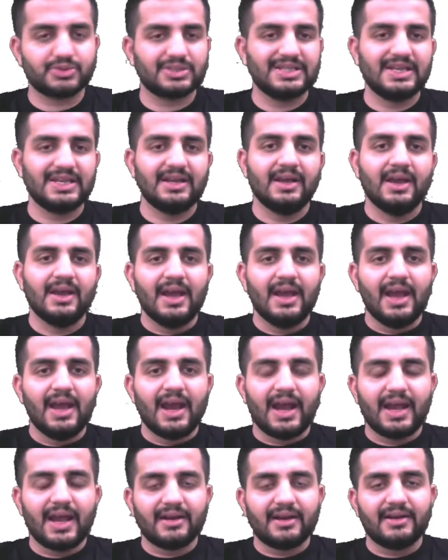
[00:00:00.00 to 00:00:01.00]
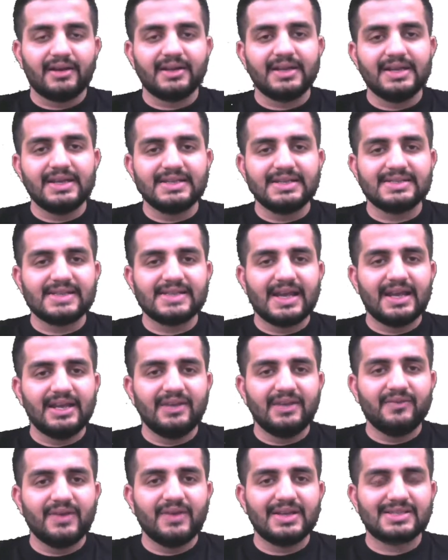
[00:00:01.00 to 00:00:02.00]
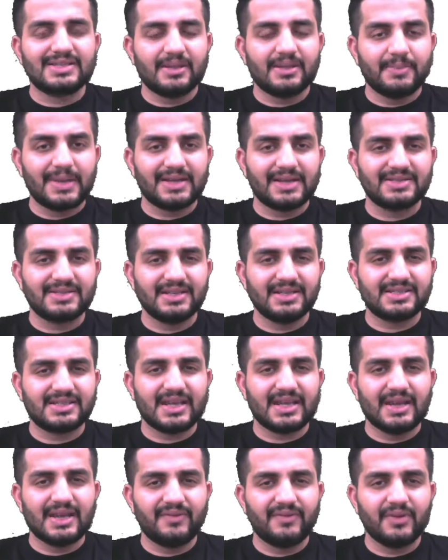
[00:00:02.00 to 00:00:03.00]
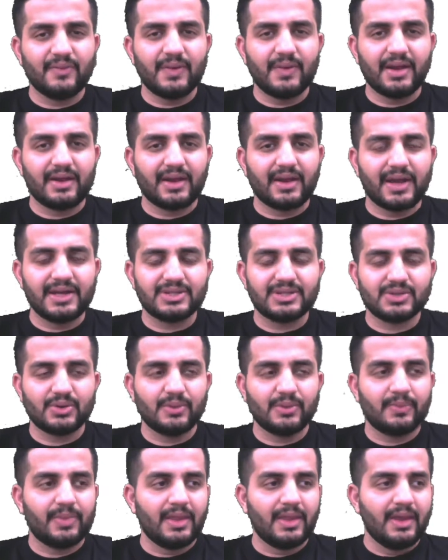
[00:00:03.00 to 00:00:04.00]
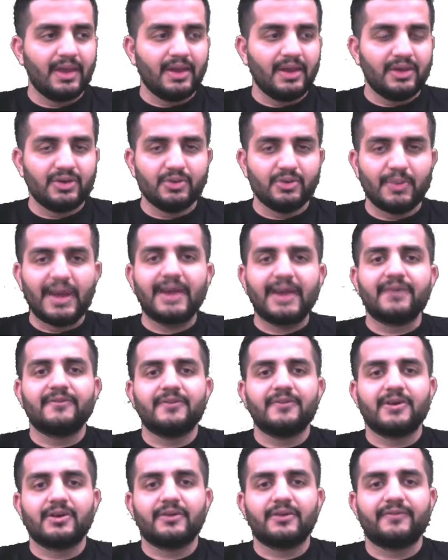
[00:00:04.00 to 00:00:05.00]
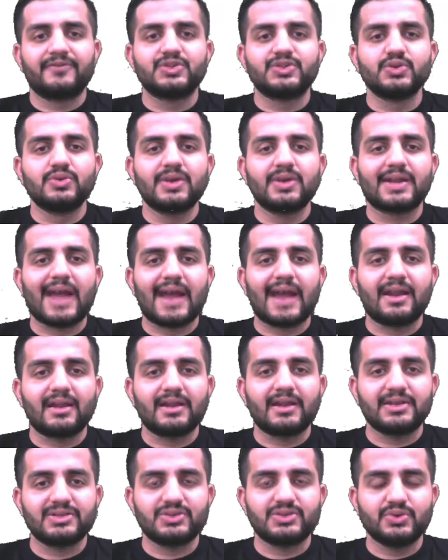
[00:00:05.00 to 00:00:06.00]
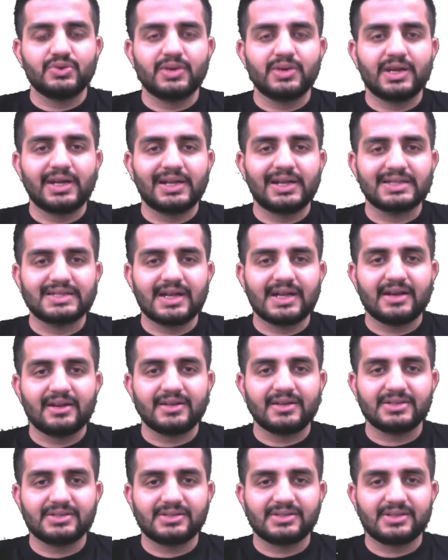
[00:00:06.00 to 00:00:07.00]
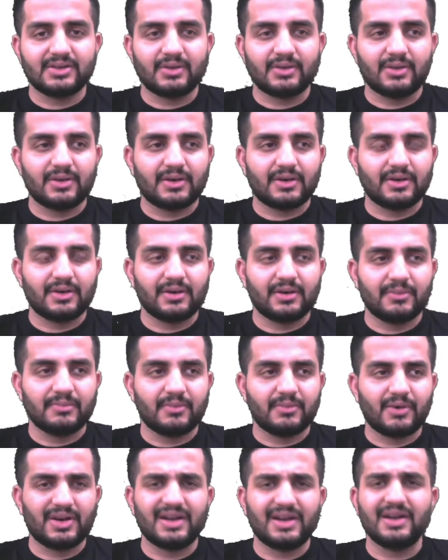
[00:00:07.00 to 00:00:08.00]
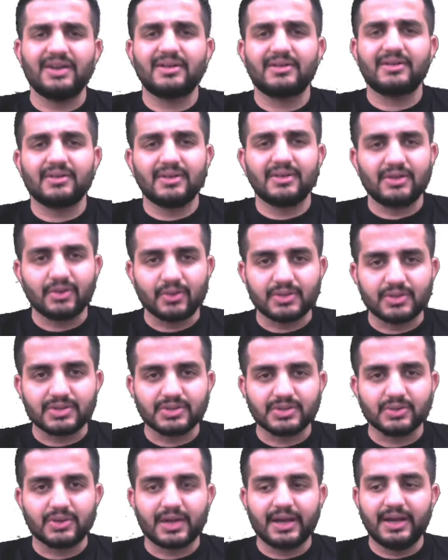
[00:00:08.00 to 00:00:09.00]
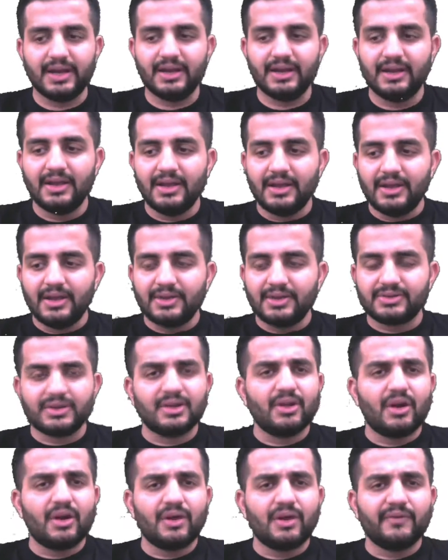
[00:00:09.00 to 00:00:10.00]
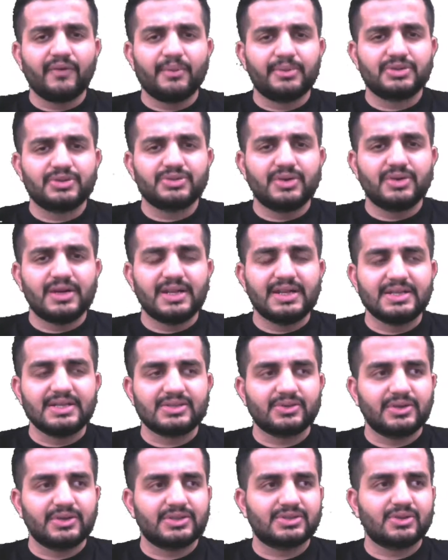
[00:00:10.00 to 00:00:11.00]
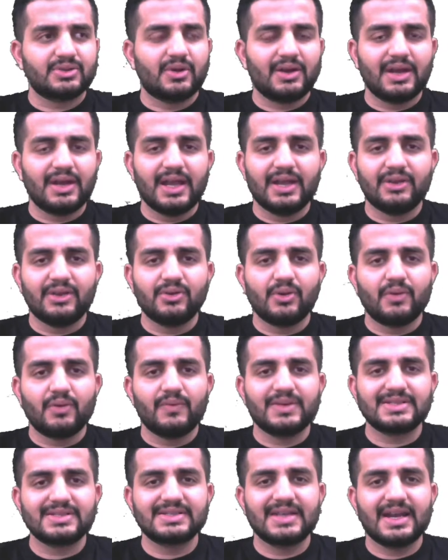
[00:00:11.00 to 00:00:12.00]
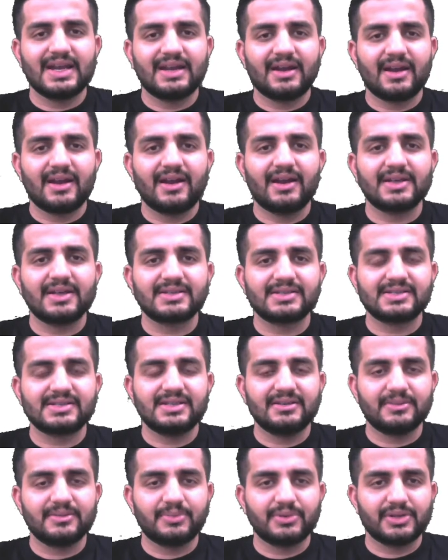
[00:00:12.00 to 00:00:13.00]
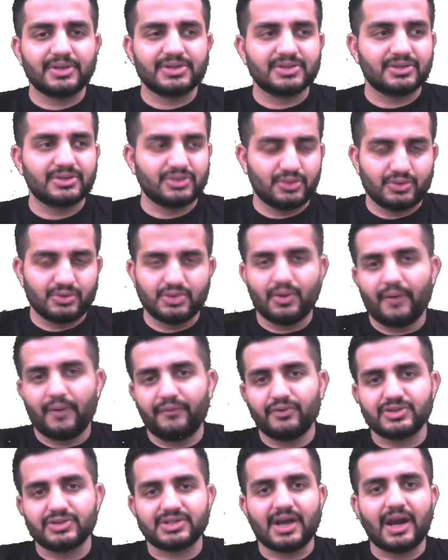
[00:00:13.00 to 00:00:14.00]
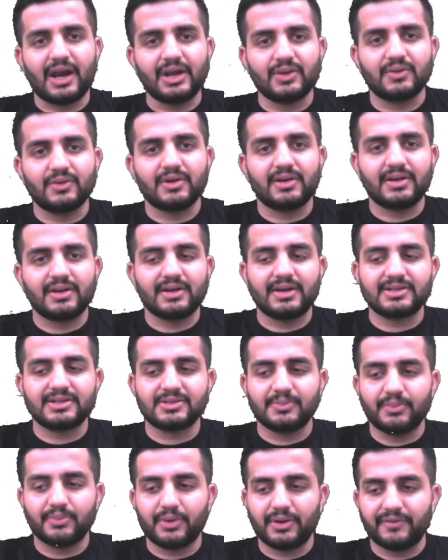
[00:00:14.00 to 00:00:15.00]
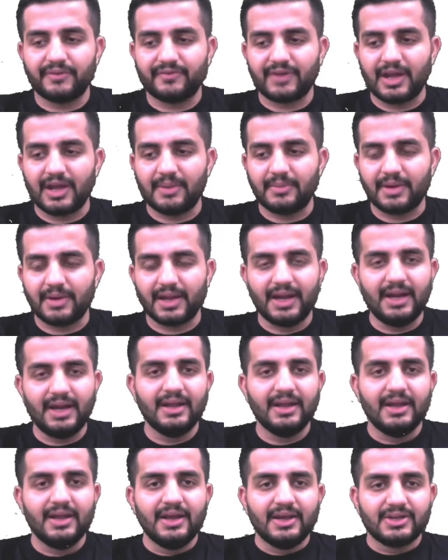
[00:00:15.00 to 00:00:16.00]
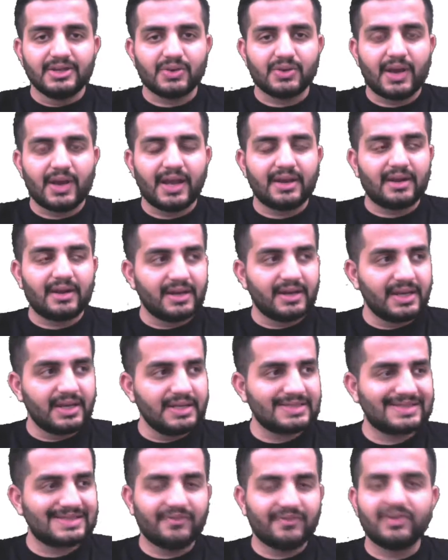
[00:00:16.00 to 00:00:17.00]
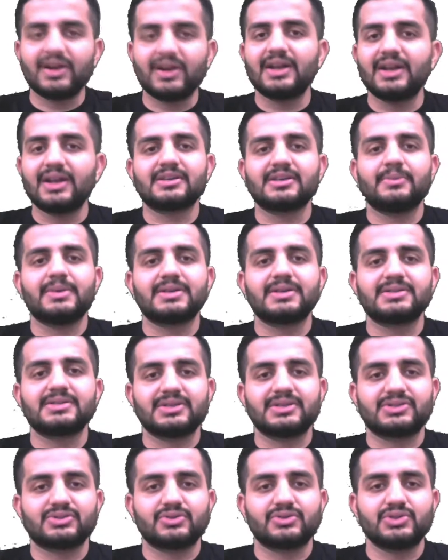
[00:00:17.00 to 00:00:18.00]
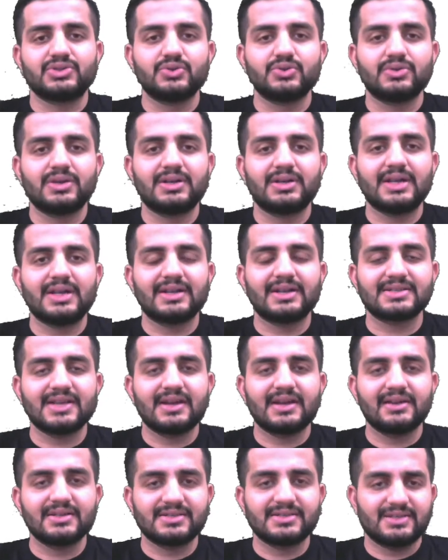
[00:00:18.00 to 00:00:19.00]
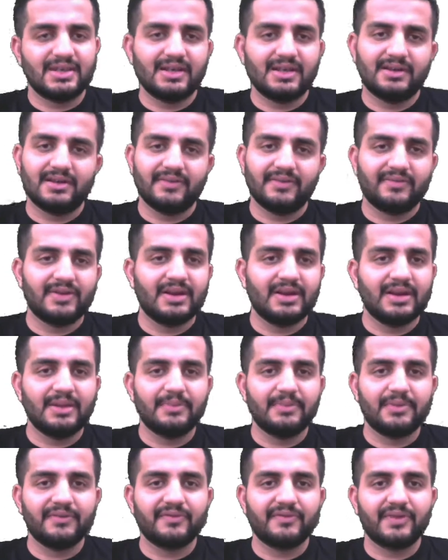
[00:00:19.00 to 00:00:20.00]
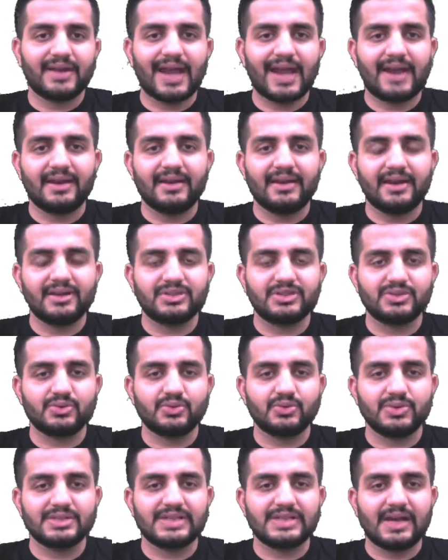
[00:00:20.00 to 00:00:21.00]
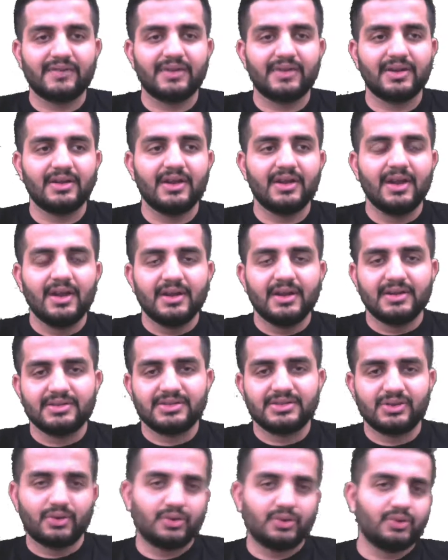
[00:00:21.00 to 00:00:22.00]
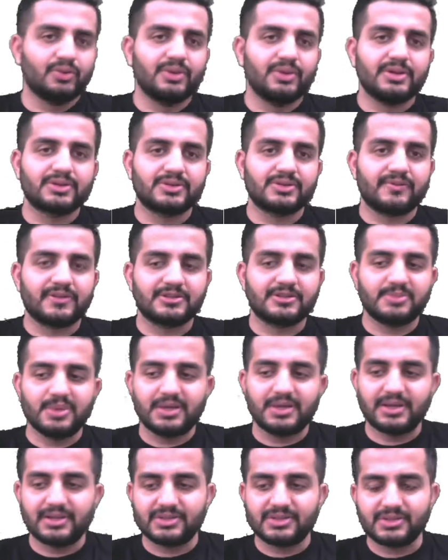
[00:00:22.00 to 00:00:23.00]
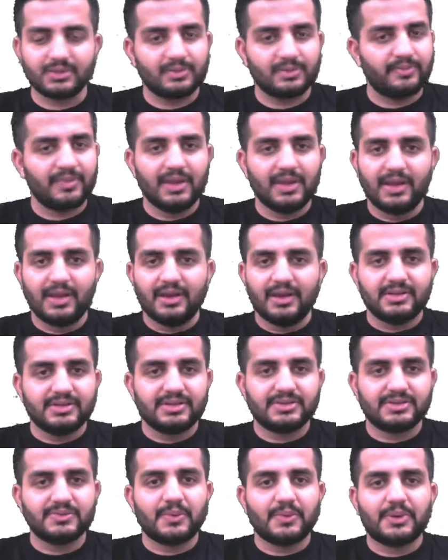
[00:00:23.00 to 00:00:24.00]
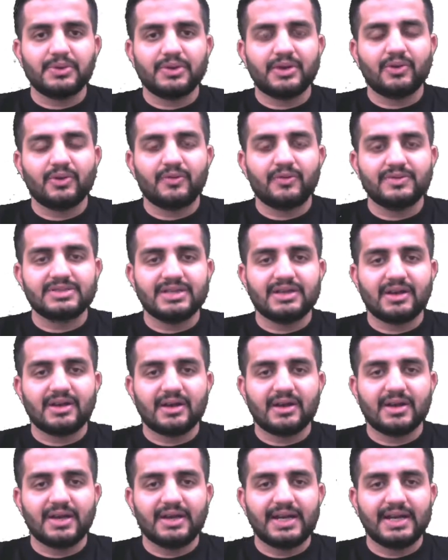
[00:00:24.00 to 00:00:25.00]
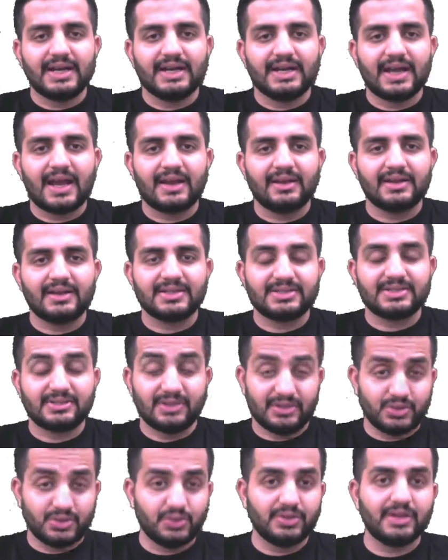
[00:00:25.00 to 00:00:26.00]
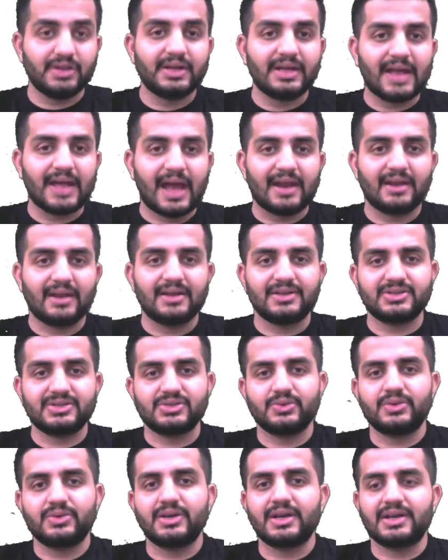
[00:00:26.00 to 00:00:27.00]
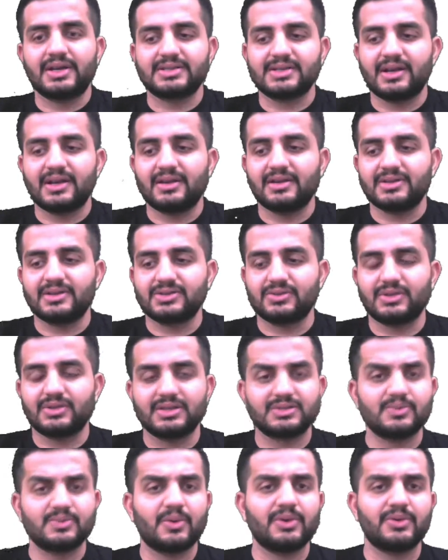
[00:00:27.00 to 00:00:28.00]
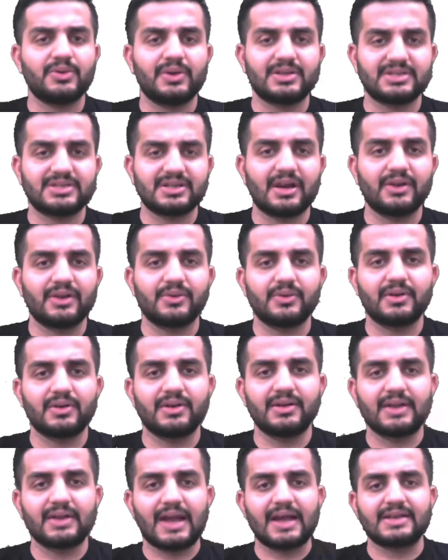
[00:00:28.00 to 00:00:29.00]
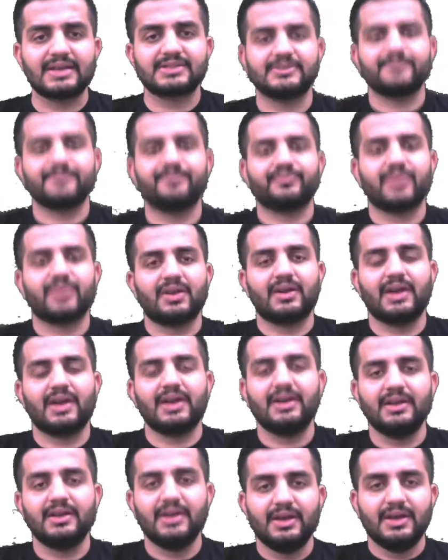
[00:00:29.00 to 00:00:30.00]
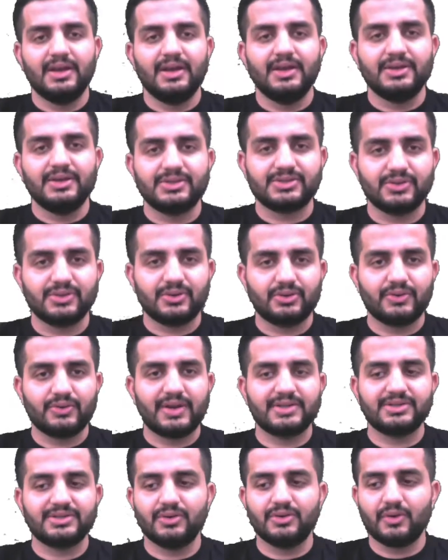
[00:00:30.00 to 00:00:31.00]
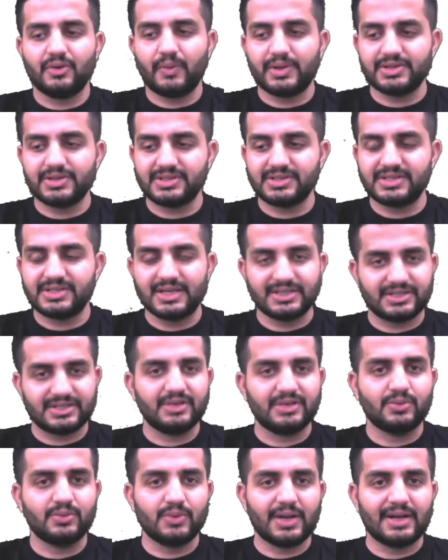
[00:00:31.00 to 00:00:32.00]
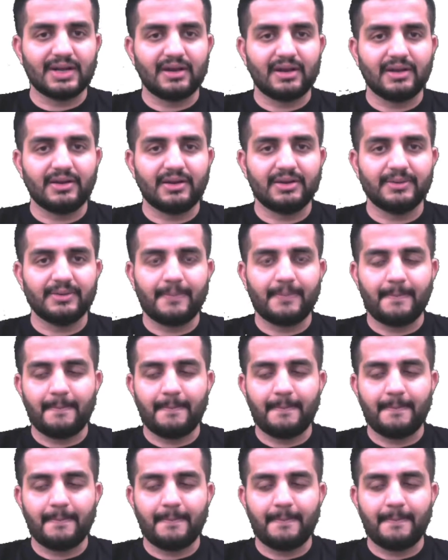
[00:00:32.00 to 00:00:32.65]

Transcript: So see, hierarchies anyway sub exist everywhere, right? So you might have heard of junior analyst, junior data scientist, or an intern also, right? So a lot of opportunities. So it's not like you always get hired as a senior position. You have to start your career at some point of time, right? So hierarchies definitely sub exist. So junior data scientists, they definitely prefer candidates who is having 0 to 2 years of experience. So this is what you can obviously target: data analysts, a junior data analyst, junior data scientist. So this is what you can start your career as, right? So to answer your questions, yes, they do get hired.